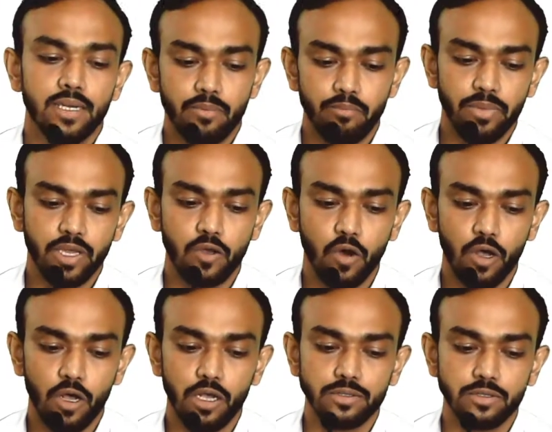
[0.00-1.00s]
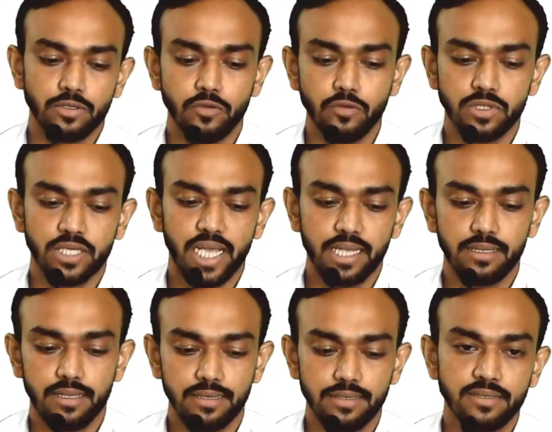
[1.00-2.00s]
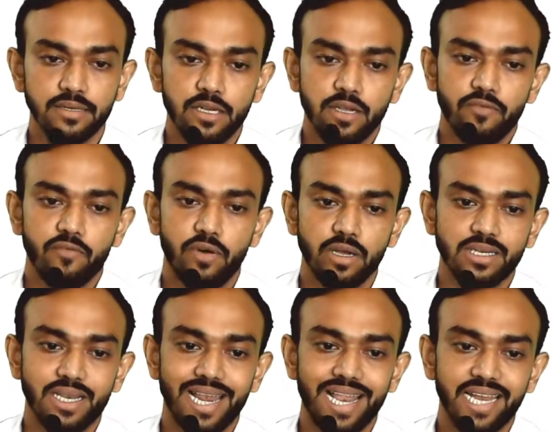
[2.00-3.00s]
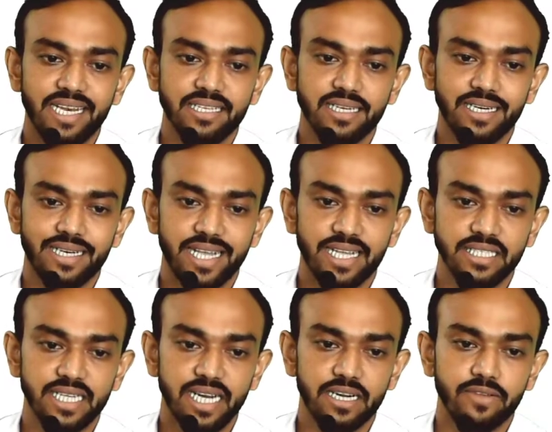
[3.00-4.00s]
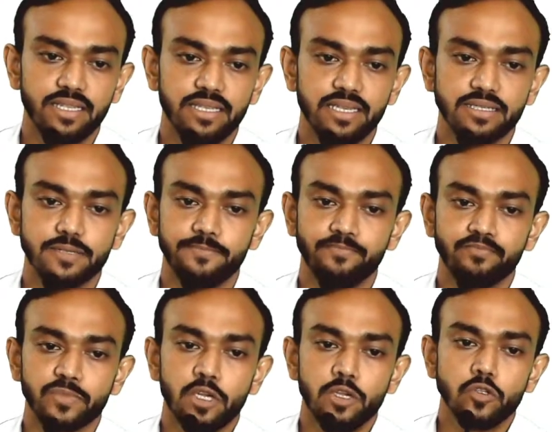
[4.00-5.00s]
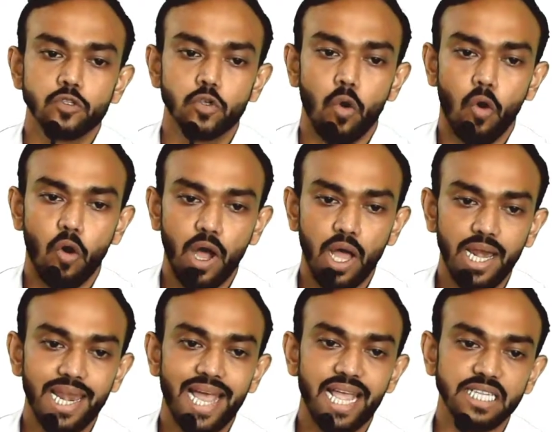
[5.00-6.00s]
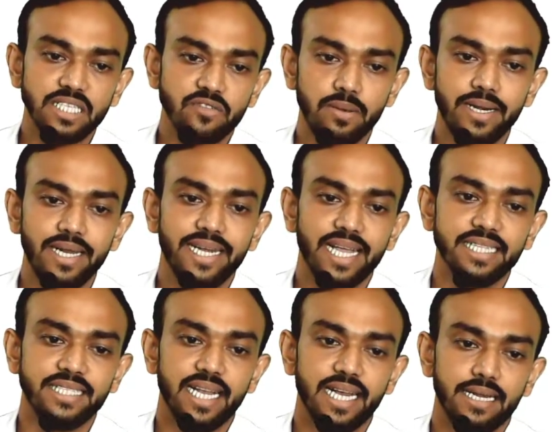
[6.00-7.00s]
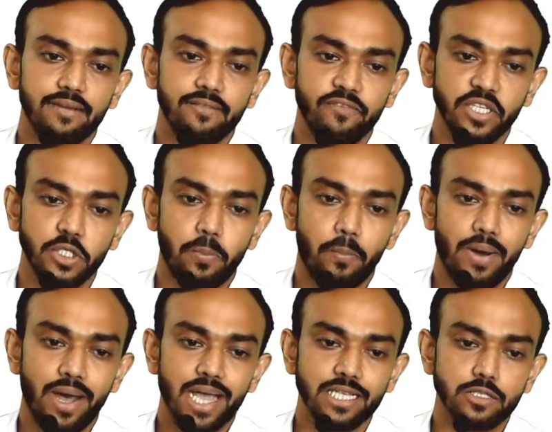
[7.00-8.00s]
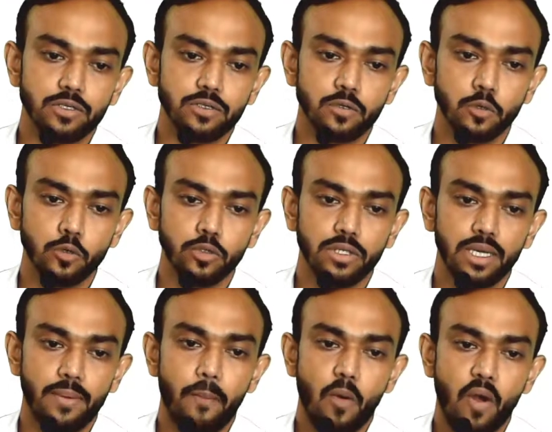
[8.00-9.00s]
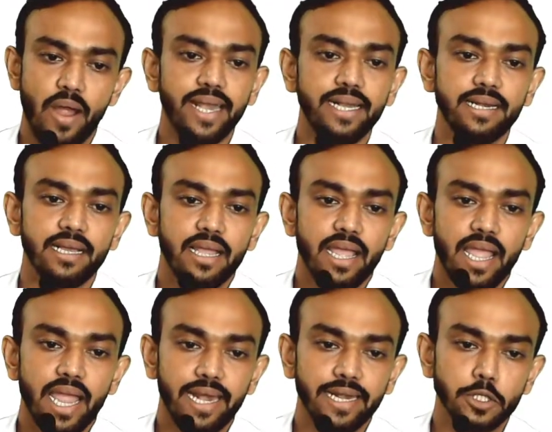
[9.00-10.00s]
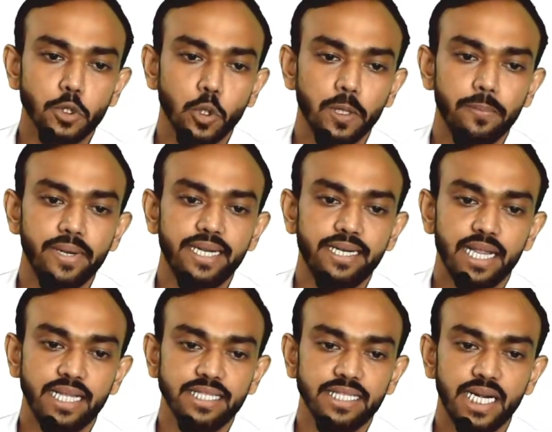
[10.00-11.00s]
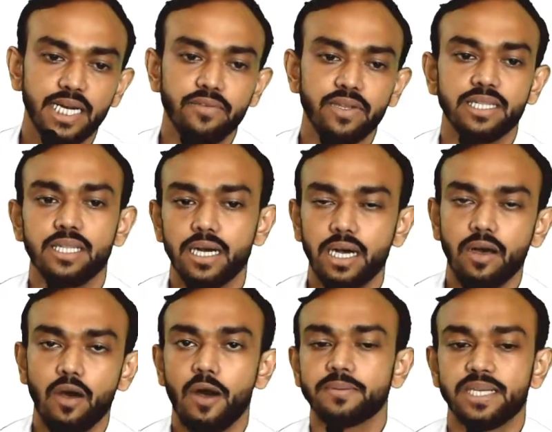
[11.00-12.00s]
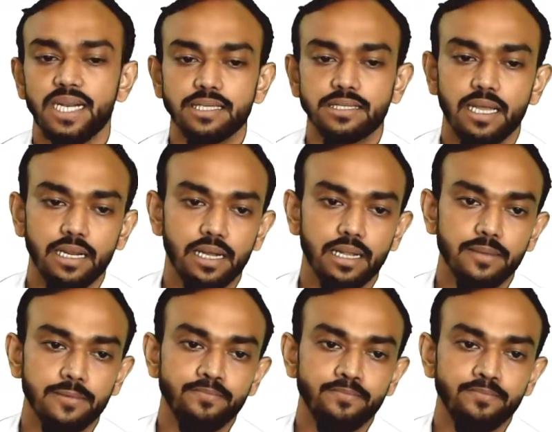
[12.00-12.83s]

because you check this first line is a tangent with this. So all lines will be tangent which pass through the point and should be tangent with the offset circle.